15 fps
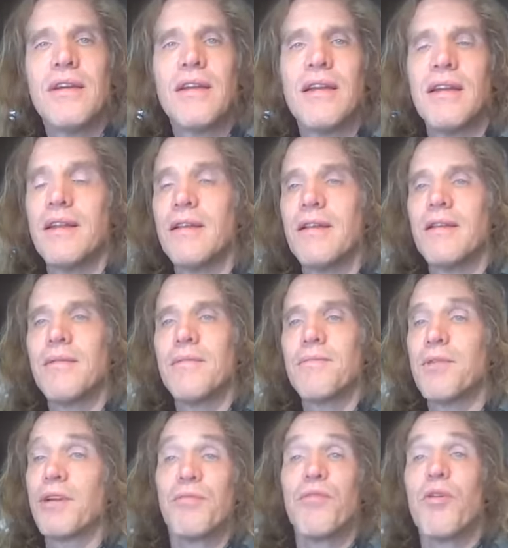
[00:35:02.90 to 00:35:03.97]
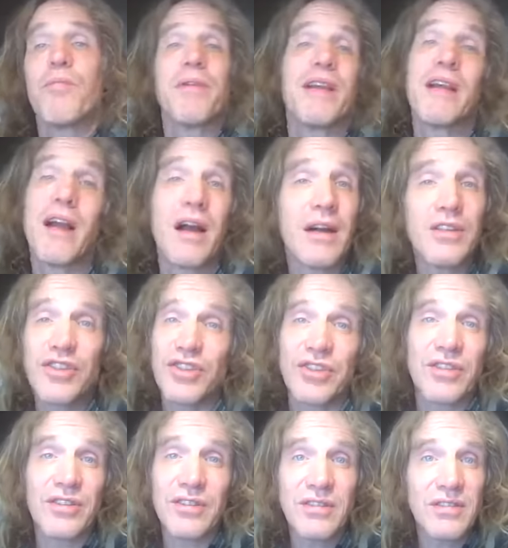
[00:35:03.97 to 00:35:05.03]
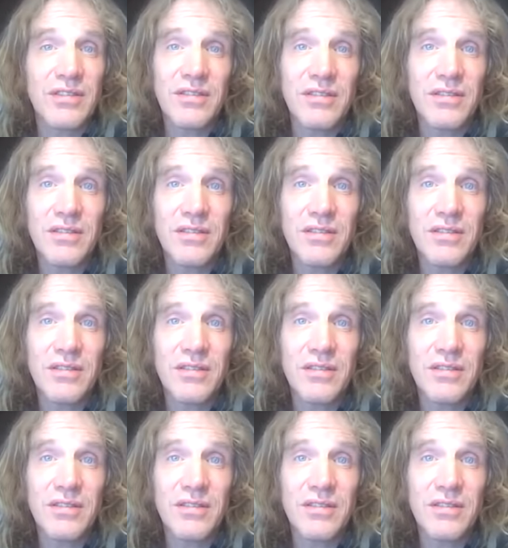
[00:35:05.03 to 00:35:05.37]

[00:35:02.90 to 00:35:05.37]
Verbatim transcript: In, but it won't be conscious.